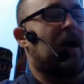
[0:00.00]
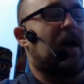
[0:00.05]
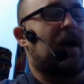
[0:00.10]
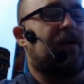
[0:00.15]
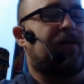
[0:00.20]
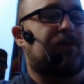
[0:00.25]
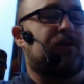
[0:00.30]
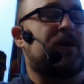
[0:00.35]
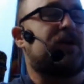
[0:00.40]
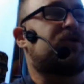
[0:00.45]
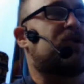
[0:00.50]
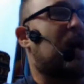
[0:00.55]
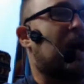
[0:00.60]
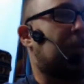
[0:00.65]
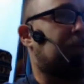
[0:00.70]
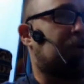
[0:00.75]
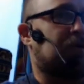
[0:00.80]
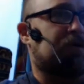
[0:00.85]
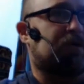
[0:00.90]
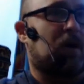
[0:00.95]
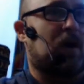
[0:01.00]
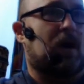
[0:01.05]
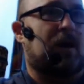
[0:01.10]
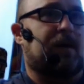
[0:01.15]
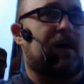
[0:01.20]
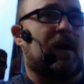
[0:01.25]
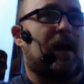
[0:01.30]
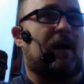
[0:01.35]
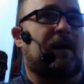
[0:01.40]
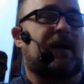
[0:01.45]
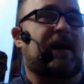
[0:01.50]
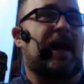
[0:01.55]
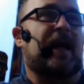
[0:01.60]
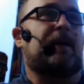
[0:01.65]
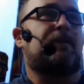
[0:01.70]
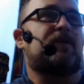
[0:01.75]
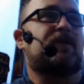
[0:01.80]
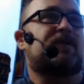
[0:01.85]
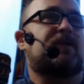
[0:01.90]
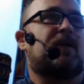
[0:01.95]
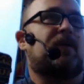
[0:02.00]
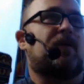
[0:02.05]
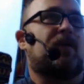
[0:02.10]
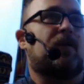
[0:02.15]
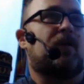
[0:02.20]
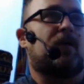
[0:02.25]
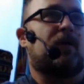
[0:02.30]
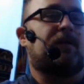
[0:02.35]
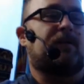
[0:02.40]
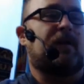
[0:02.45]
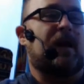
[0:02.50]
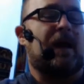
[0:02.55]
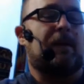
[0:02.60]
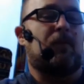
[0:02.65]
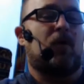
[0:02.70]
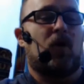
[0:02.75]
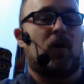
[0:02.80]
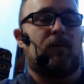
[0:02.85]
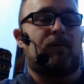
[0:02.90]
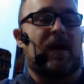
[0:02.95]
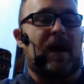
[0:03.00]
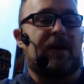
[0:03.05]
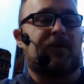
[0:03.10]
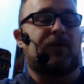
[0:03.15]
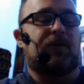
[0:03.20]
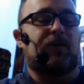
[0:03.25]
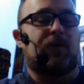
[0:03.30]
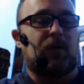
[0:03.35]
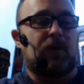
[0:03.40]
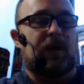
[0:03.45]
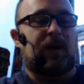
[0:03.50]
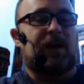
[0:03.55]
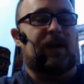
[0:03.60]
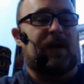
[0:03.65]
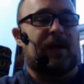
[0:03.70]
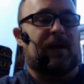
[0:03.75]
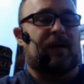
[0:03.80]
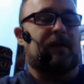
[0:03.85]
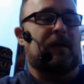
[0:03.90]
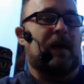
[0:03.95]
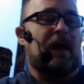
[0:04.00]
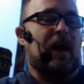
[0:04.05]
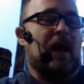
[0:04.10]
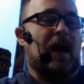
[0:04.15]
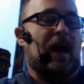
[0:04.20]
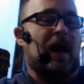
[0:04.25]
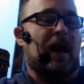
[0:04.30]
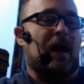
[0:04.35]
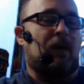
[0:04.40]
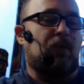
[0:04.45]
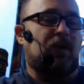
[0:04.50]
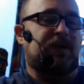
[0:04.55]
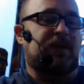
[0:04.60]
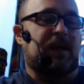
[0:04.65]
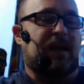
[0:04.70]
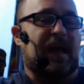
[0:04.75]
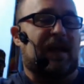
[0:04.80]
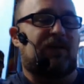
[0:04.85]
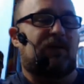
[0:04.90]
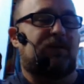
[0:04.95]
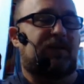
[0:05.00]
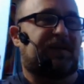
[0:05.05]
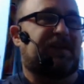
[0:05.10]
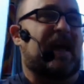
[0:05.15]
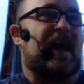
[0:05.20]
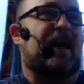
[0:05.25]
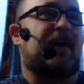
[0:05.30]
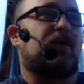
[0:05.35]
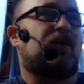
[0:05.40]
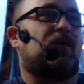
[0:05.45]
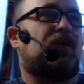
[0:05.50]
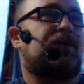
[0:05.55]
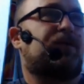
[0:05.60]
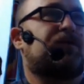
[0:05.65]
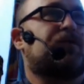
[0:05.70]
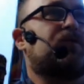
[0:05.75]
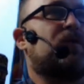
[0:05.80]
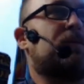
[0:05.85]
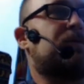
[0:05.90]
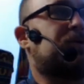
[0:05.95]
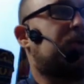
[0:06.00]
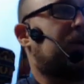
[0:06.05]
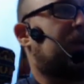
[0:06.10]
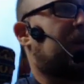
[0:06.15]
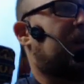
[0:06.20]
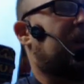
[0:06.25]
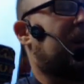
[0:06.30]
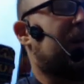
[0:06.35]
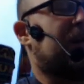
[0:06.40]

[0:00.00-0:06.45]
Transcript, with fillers: three chapters on cannabis under the her- name Herb Pantagruelion in it, which he gave a botanical description and